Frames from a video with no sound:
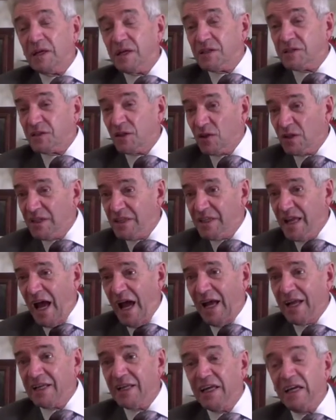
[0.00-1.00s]
till he
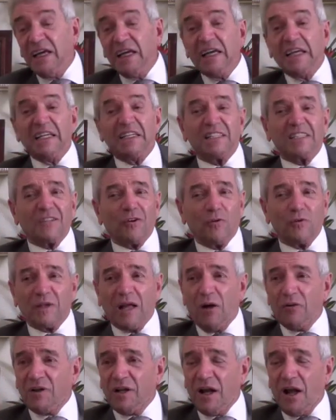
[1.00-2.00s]
died. He sold
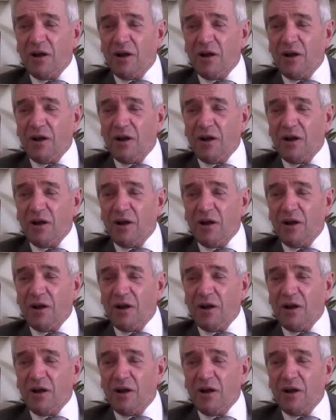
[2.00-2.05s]
out in